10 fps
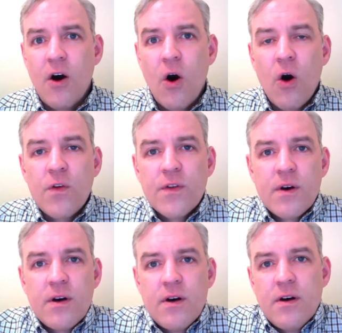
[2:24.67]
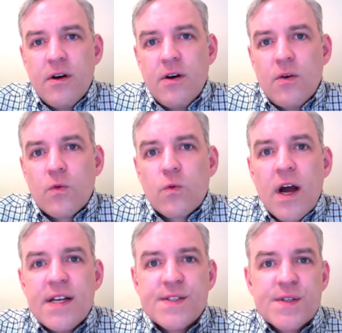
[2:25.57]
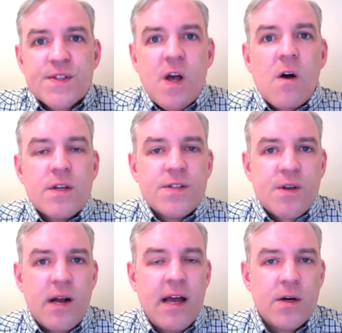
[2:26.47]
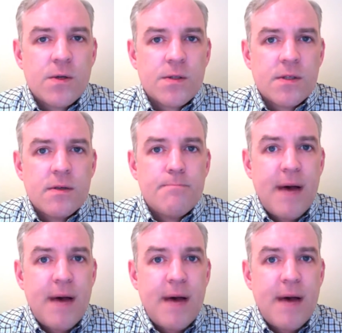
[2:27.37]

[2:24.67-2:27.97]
all the rice solids are held